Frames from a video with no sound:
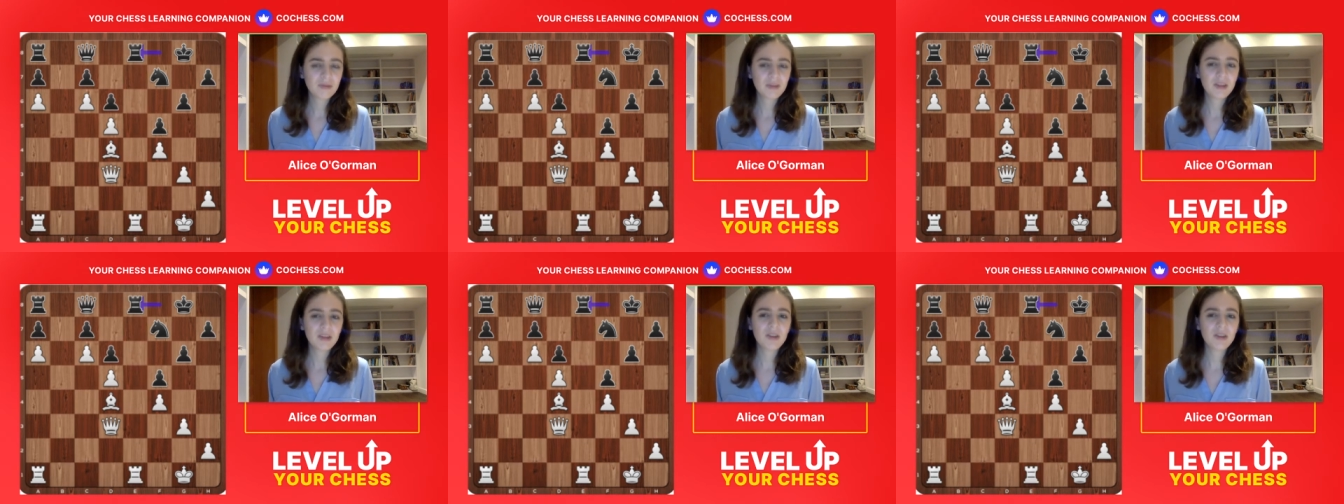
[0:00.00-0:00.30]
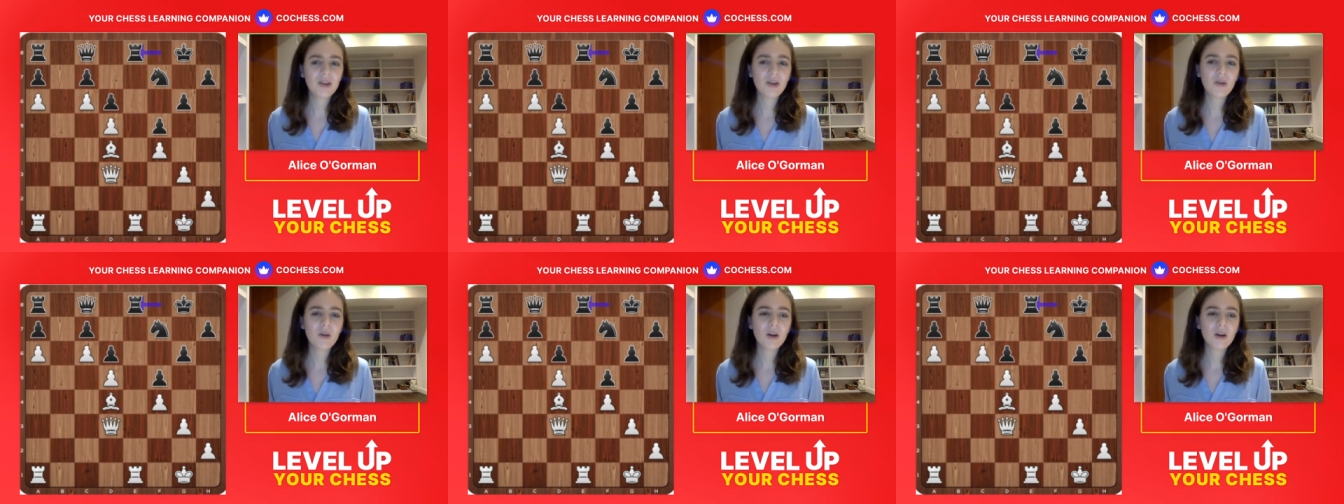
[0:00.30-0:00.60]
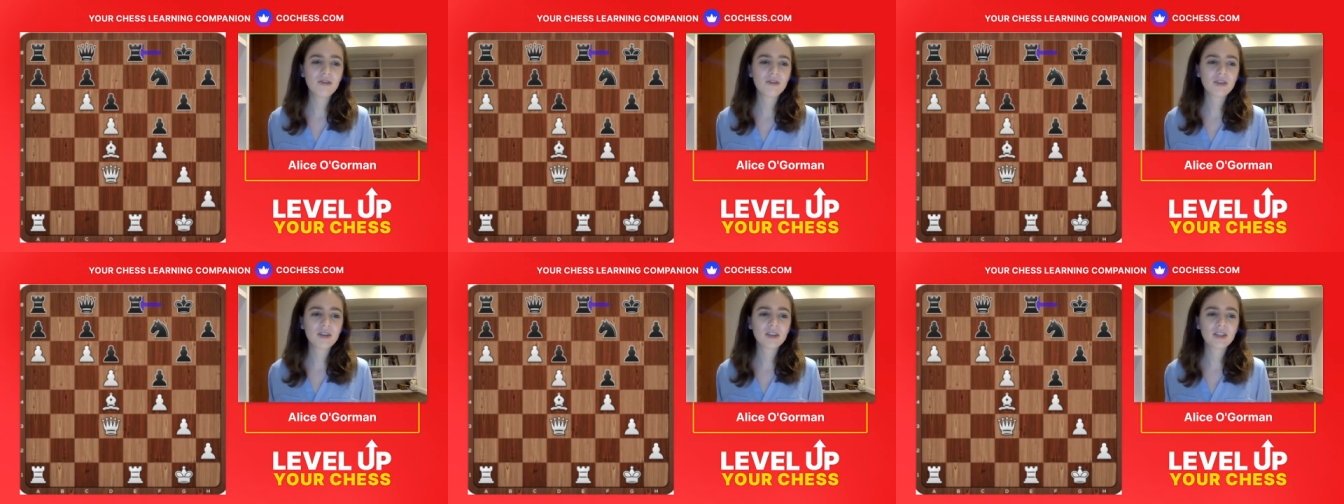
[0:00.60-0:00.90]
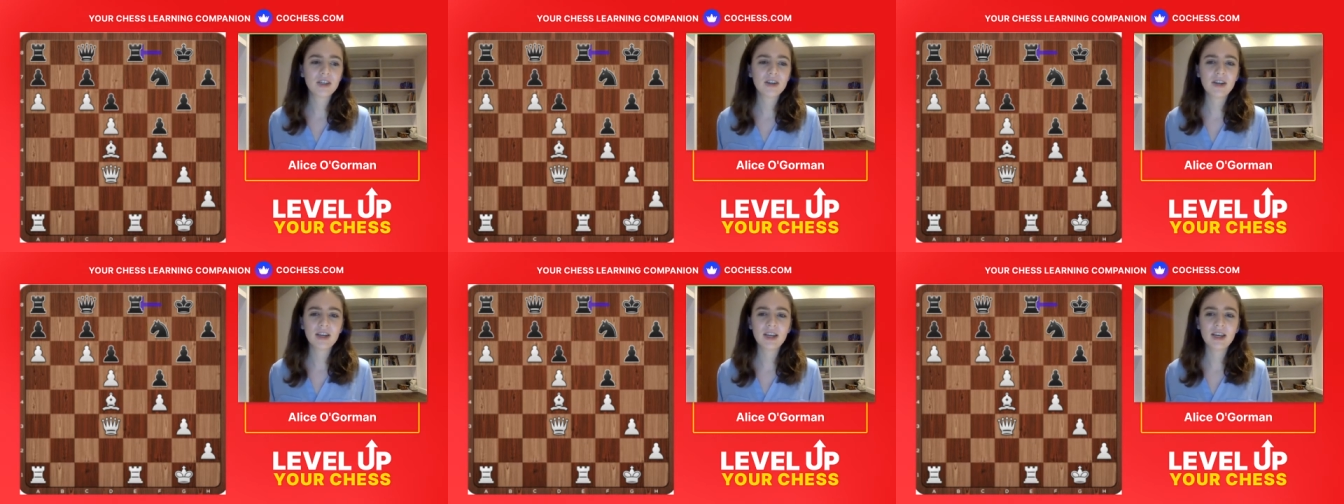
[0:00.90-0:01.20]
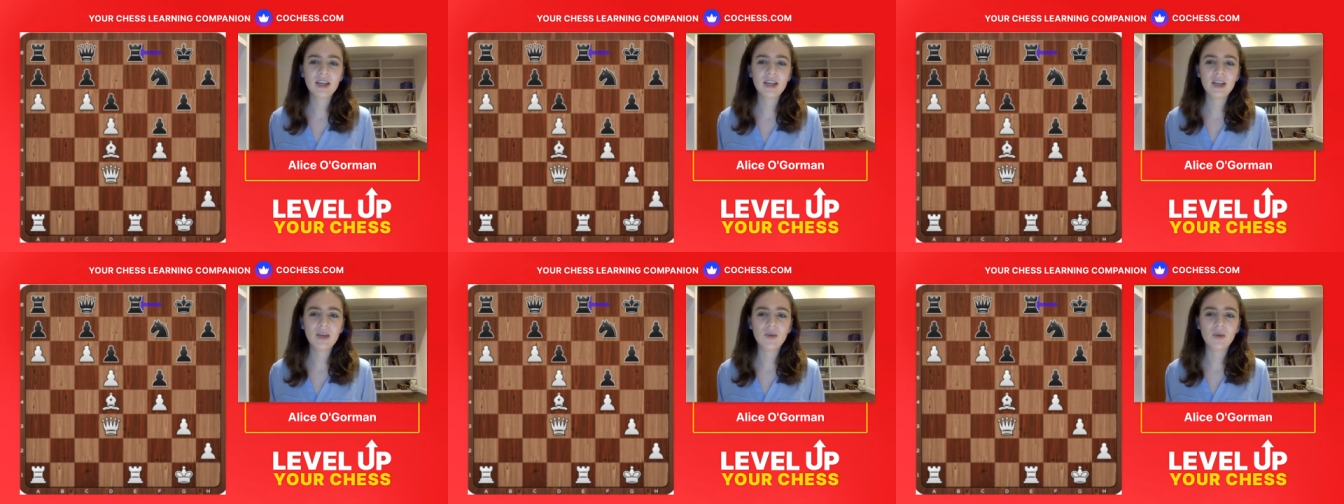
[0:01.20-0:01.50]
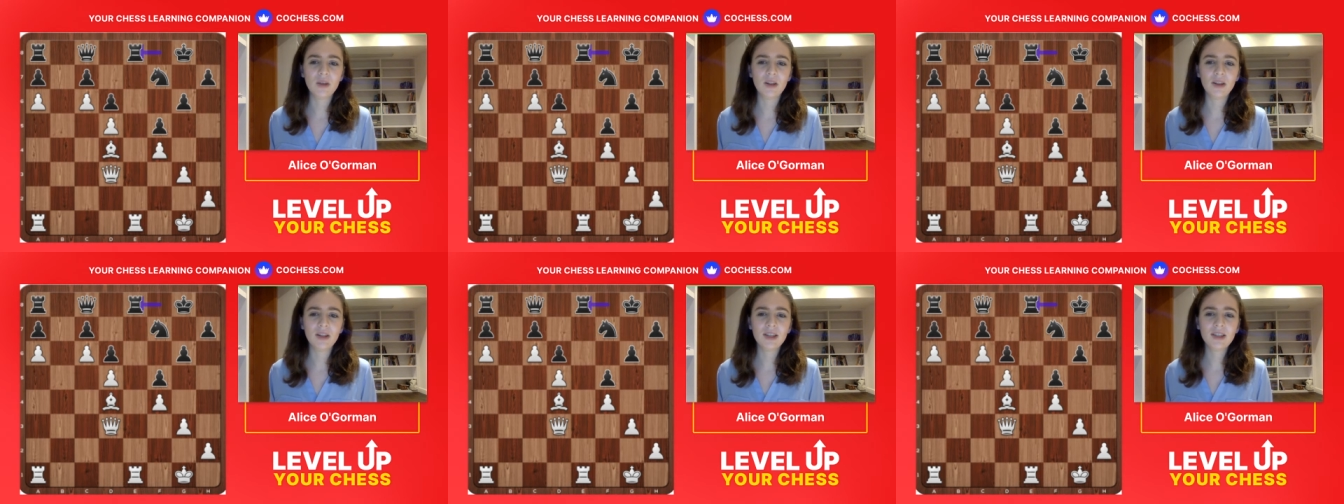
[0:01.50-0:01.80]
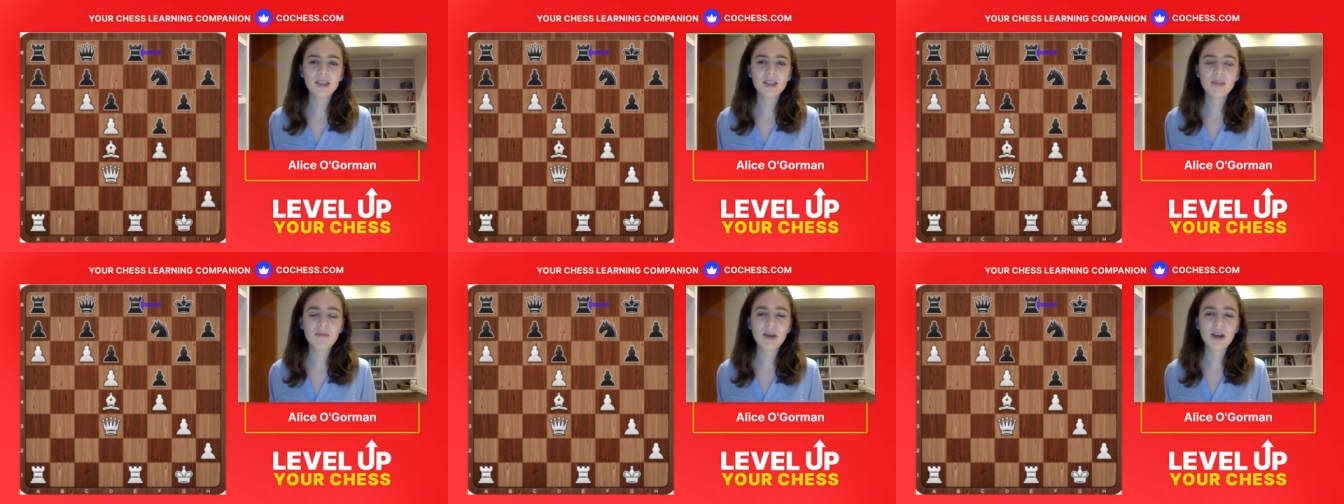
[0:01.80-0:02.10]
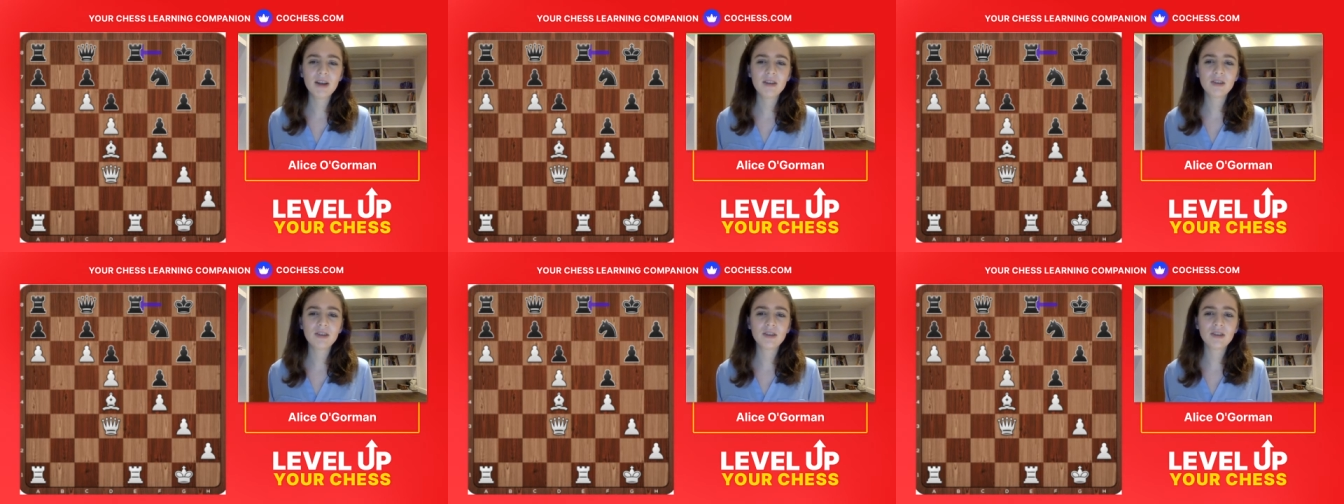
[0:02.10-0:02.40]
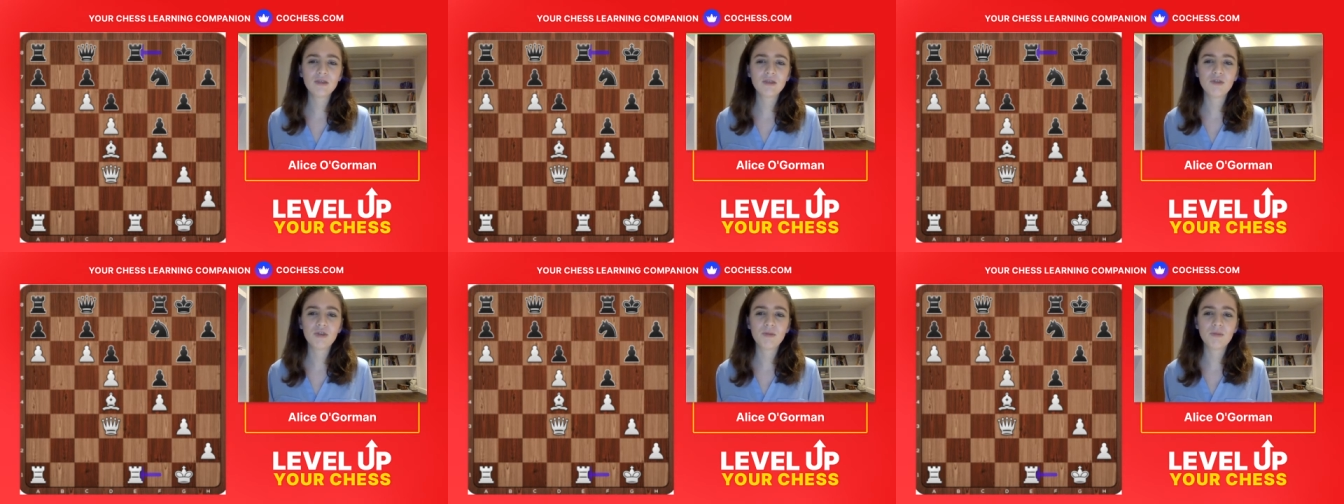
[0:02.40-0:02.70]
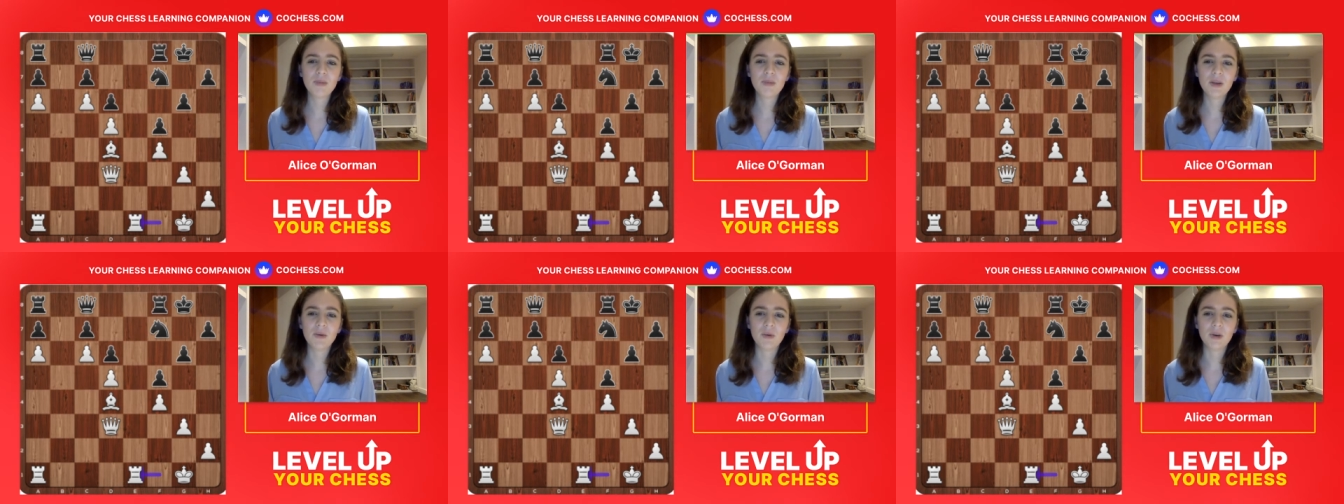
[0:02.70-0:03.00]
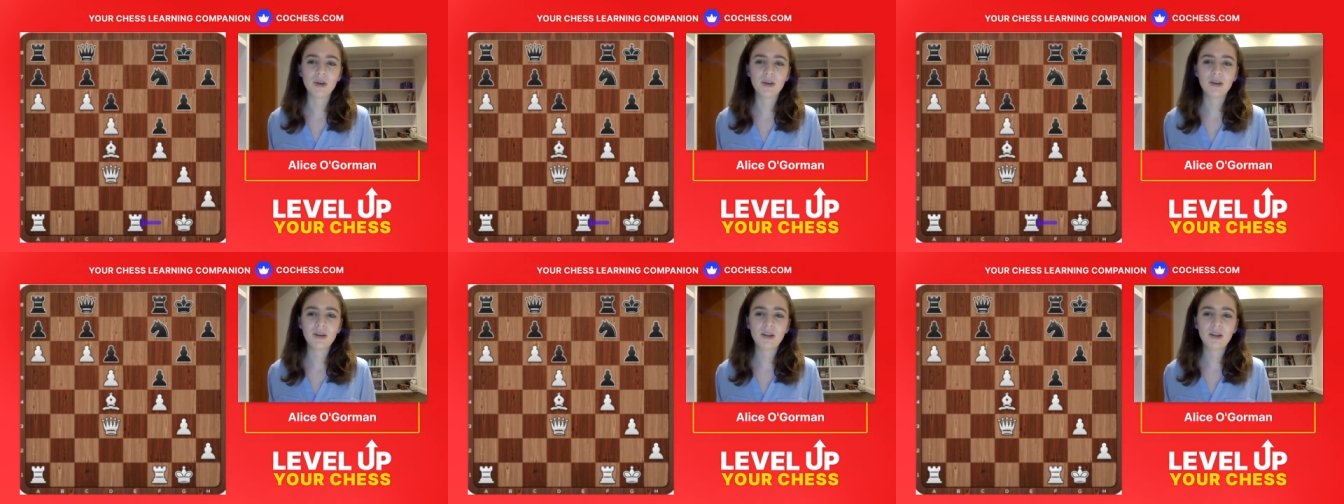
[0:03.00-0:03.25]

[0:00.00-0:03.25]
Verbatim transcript: you know, our rooks are again equal. Let's compare this to rook B1,